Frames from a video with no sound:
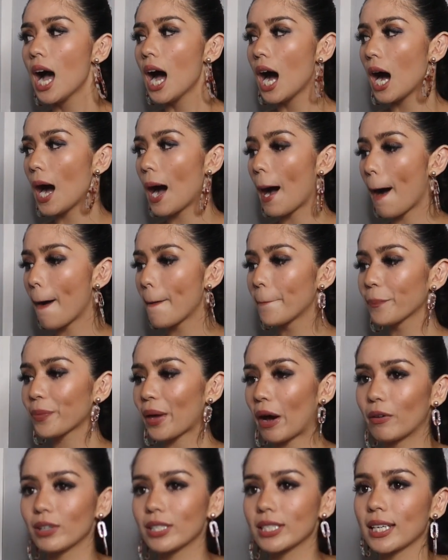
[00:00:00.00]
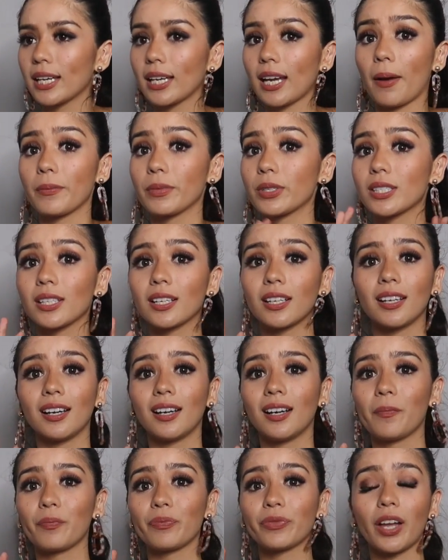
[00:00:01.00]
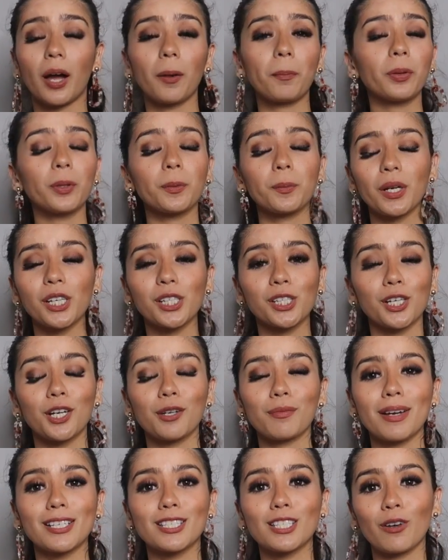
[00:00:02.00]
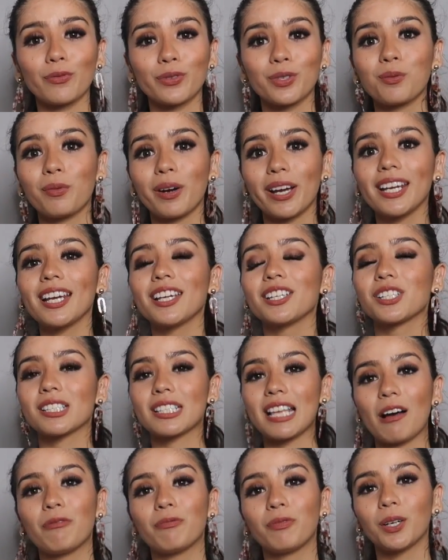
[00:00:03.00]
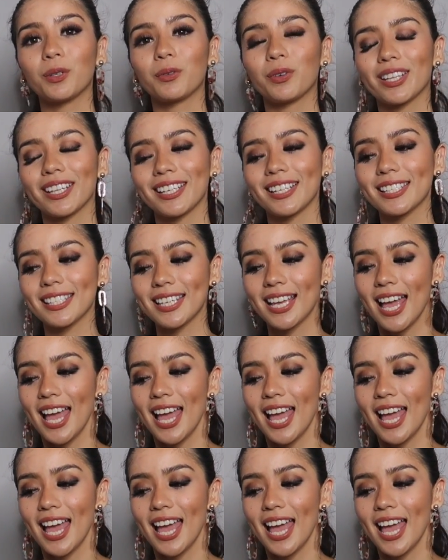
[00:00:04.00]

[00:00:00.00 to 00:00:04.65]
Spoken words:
I was like, I'm just gonna not put pressure on myself to win and just have fun with this.